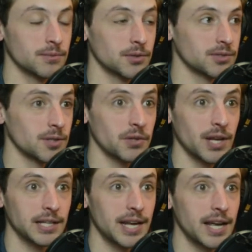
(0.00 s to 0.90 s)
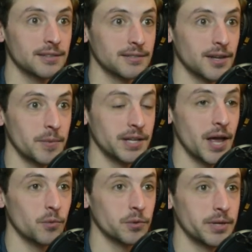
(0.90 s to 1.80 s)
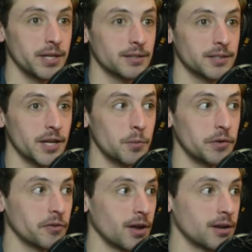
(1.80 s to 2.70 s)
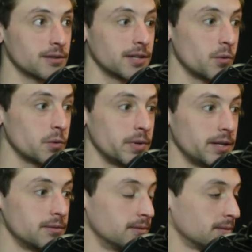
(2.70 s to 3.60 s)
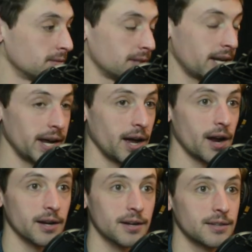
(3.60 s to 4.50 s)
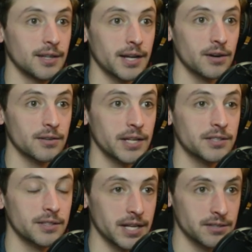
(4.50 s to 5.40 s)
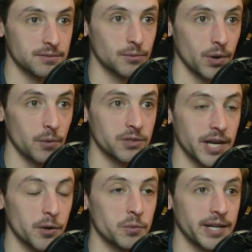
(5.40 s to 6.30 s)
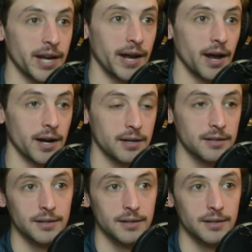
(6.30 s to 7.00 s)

something like that. I mean, that'd be fun. It would be chaotic in there. That's what I would say would be chaotic.